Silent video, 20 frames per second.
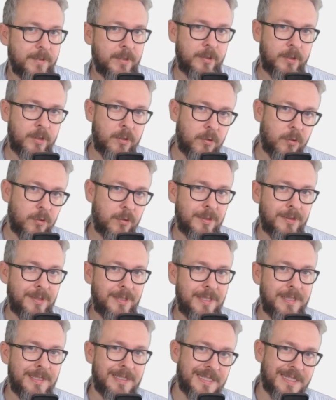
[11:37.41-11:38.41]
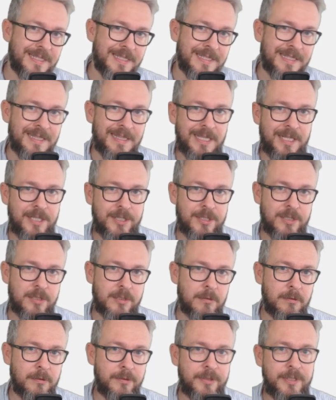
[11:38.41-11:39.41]
recording slash
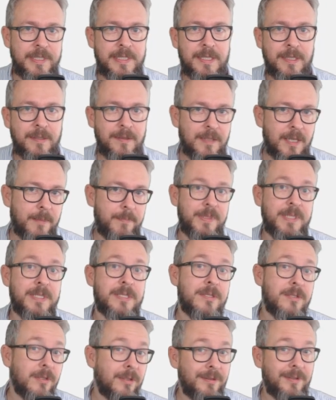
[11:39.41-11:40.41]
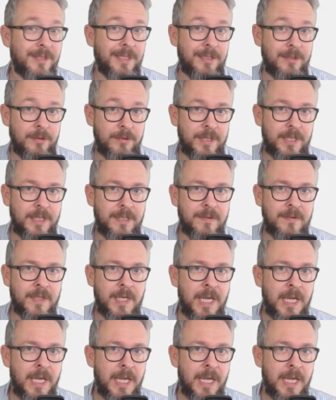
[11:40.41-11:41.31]
soldering setup is not that great,